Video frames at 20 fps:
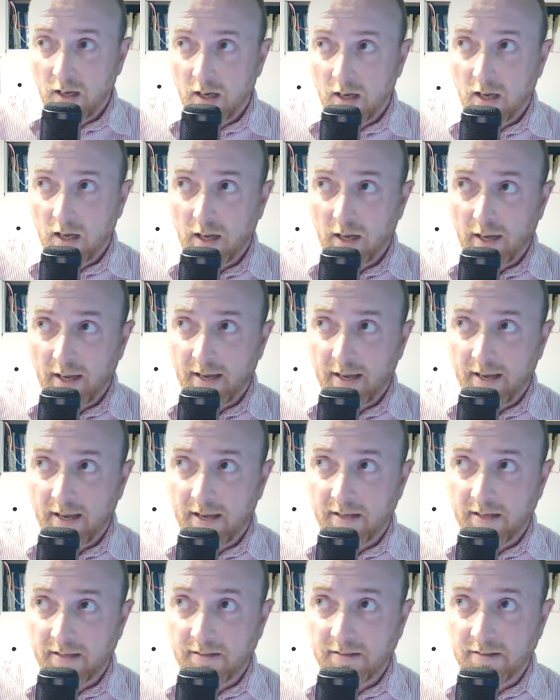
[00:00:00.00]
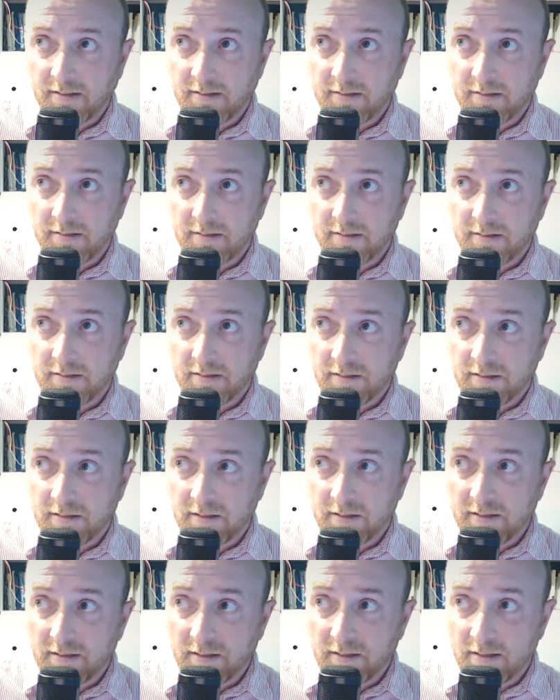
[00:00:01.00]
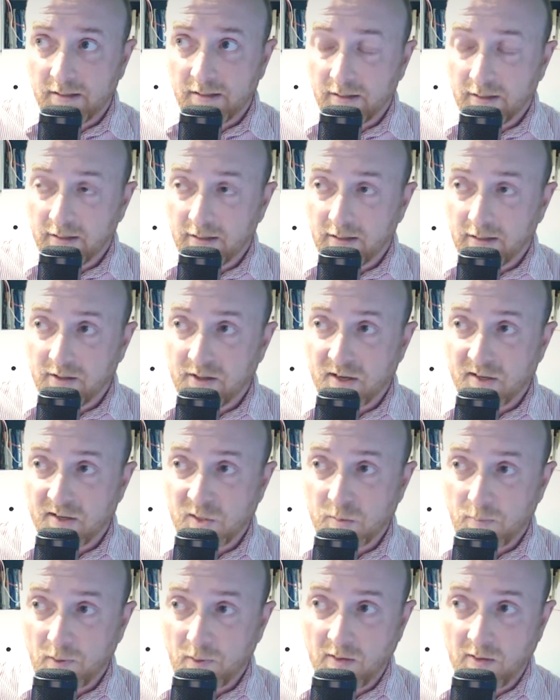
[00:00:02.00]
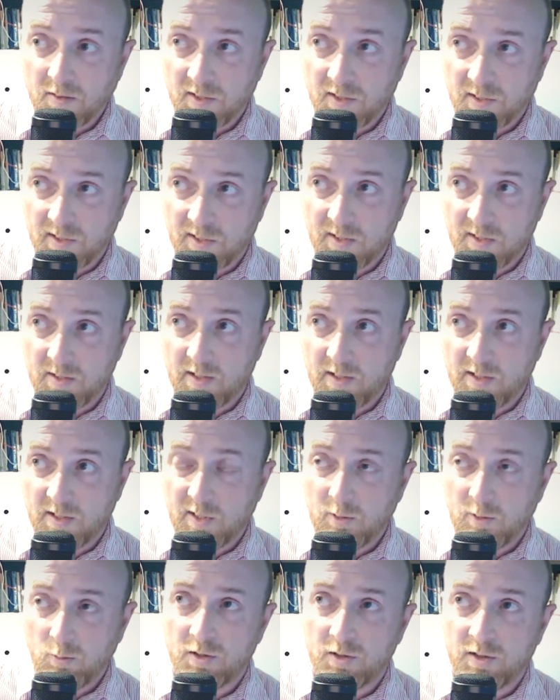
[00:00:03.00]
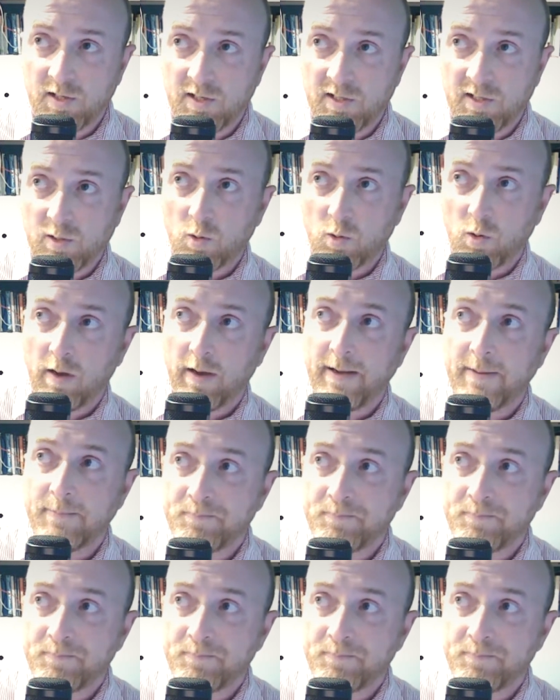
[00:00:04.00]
And I suppose this is what is quite